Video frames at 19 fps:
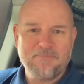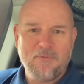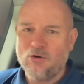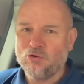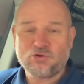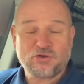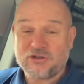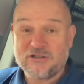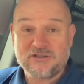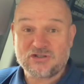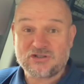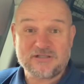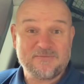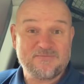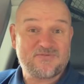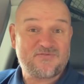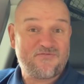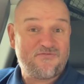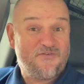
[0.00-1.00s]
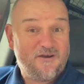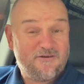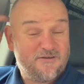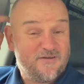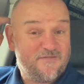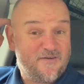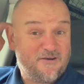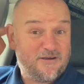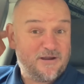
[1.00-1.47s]
Mulching seems
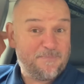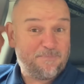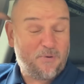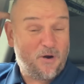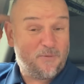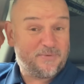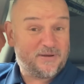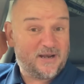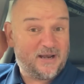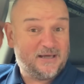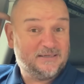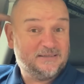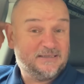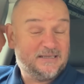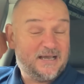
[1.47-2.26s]
very, very popular,